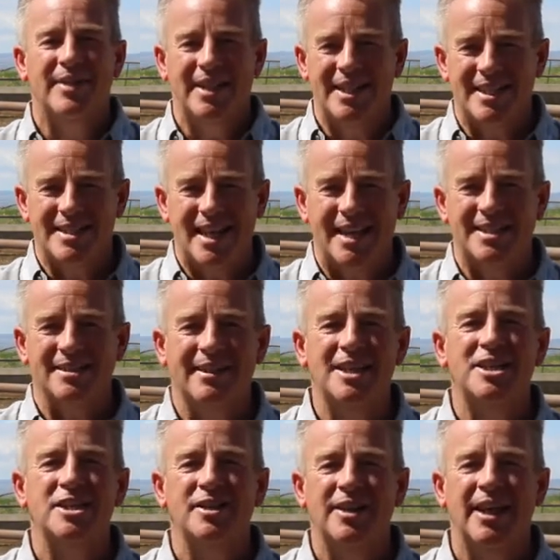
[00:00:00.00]
It is
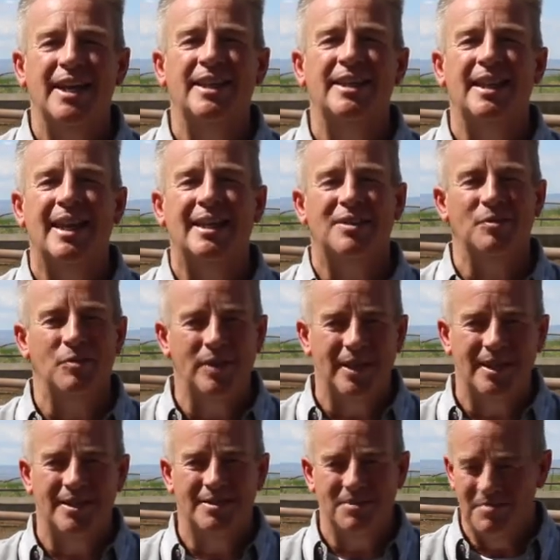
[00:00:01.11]
isolation then that we